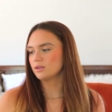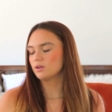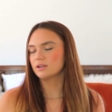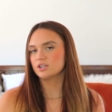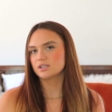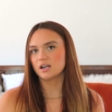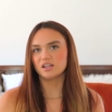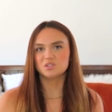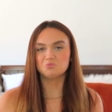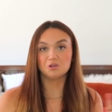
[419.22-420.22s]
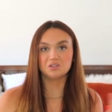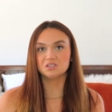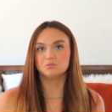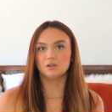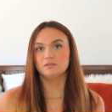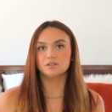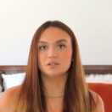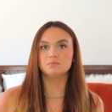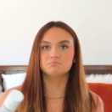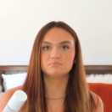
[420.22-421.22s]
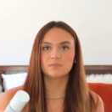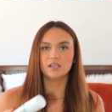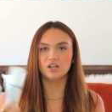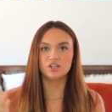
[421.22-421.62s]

you can just kind of like squirt this wherever and get a